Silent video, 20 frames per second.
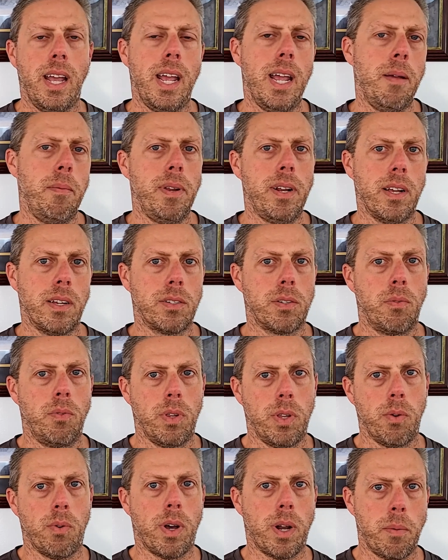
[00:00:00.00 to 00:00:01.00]
Amy doesn't
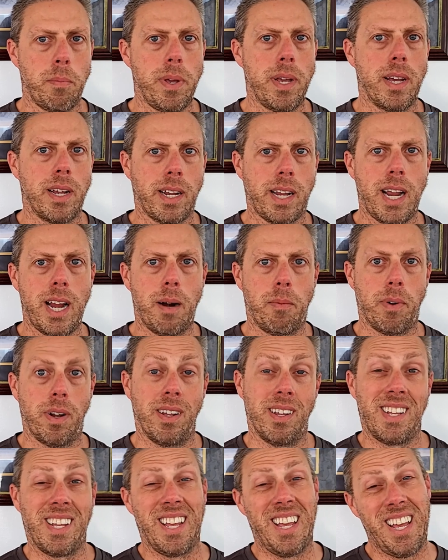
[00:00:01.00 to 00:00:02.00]
really want to be on
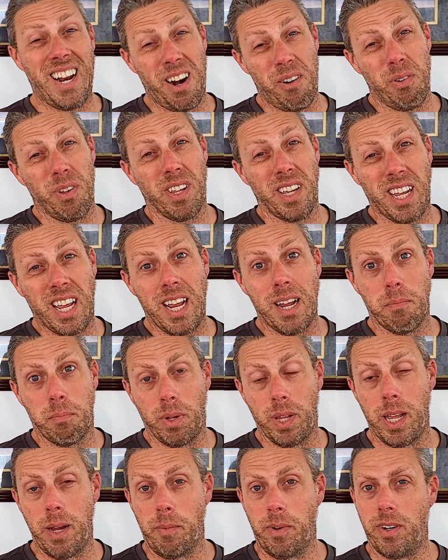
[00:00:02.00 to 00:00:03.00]
camera, and I really can't
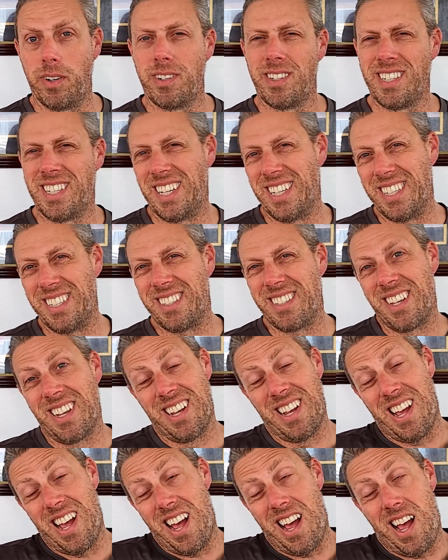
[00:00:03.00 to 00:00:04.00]
blame her, because
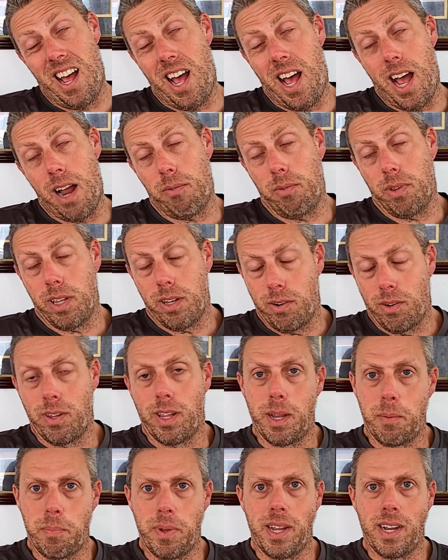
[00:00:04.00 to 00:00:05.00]
I really don't
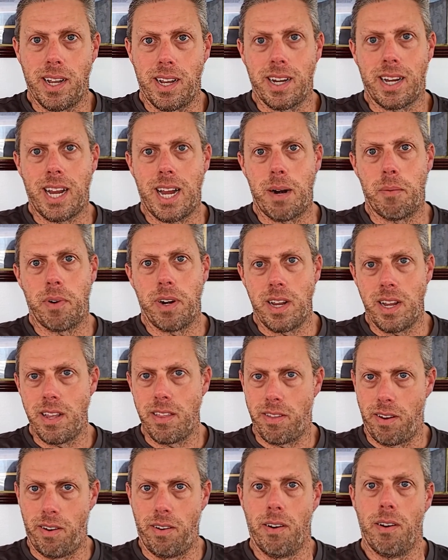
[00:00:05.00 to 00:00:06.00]
like being on camera
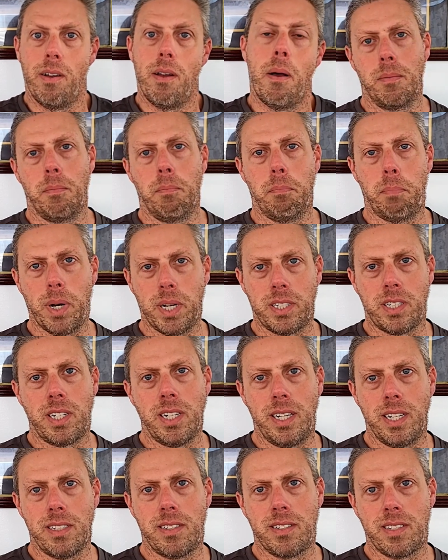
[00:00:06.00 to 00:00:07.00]
either. But
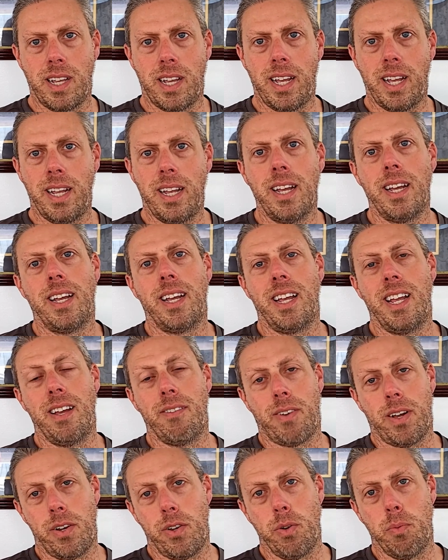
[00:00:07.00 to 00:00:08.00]
she did say
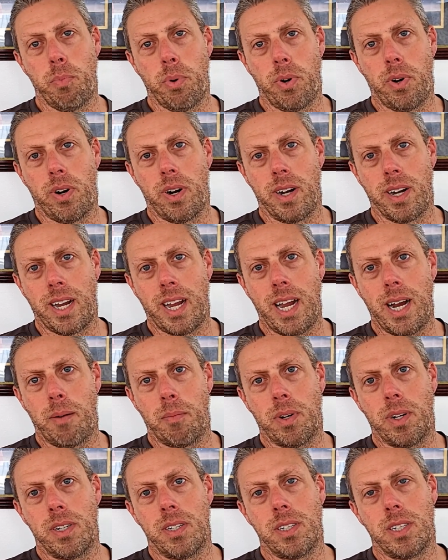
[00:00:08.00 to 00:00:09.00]
if I do put her on
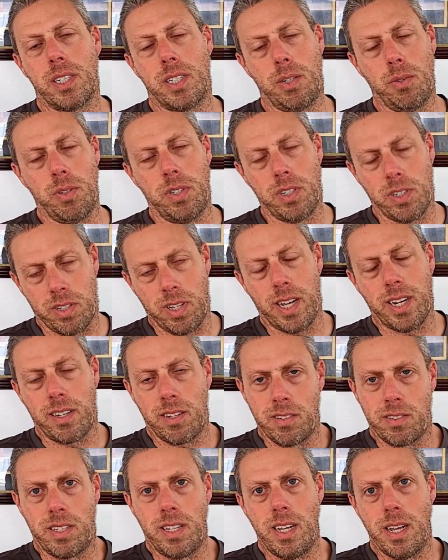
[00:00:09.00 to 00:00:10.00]
camera, she would just like
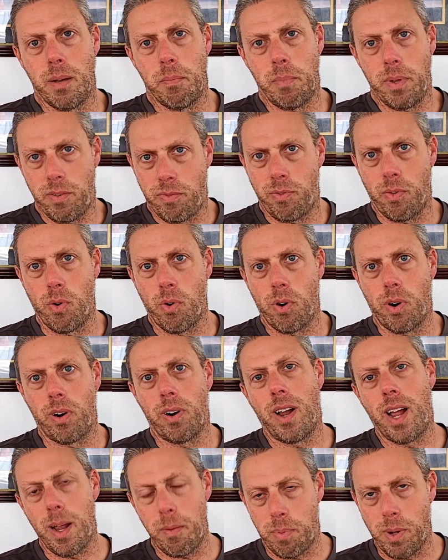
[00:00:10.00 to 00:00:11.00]
to see it
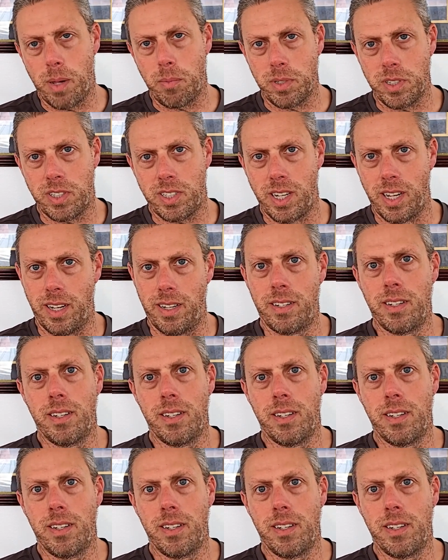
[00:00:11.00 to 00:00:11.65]
before I publish it.